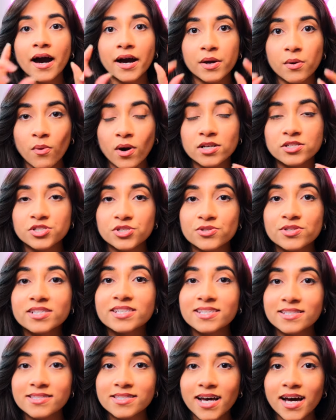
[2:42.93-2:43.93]
I want you to
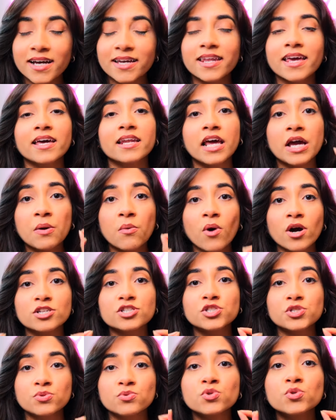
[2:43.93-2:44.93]
decide and I
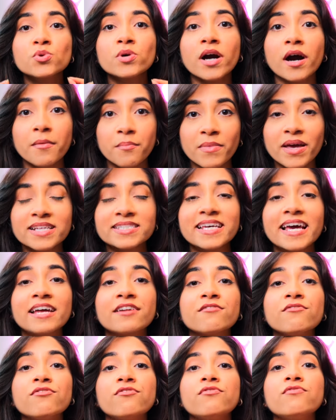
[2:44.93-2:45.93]
want you to commit
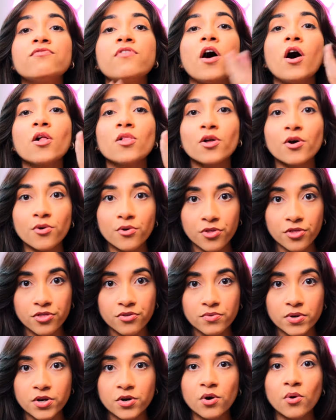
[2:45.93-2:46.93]
and follow
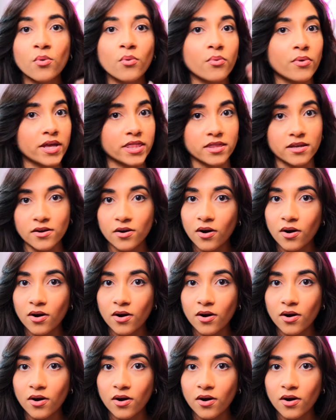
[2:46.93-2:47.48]
through with it